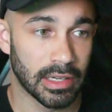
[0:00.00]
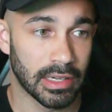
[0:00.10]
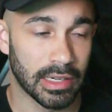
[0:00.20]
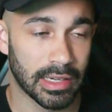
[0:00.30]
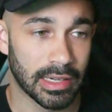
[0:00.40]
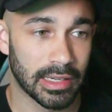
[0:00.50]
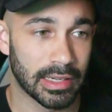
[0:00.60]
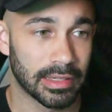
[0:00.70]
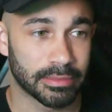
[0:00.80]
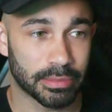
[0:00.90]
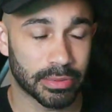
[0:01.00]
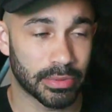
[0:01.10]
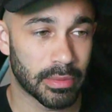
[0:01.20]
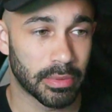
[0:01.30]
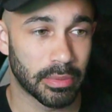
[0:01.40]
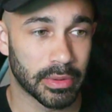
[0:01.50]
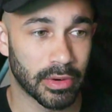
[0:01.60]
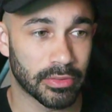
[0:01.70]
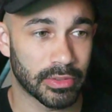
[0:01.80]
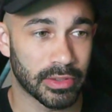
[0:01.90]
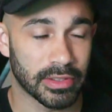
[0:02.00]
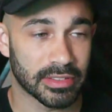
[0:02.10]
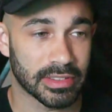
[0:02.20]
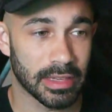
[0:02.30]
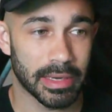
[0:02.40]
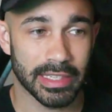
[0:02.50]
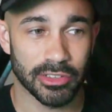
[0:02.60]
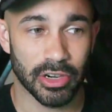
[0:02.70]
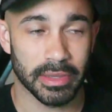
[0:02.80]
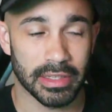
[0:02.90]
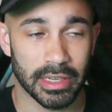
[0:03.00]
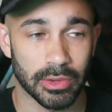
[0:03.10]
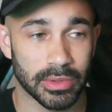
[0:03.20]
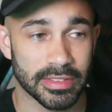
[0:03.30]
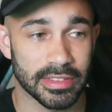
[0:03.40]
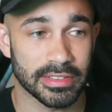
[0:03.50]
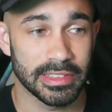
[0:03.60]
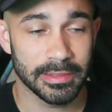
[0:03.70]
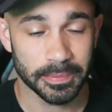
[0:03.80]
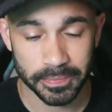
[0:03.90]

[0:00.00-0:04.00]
probably roughly around the same, but I could drop that down to 160,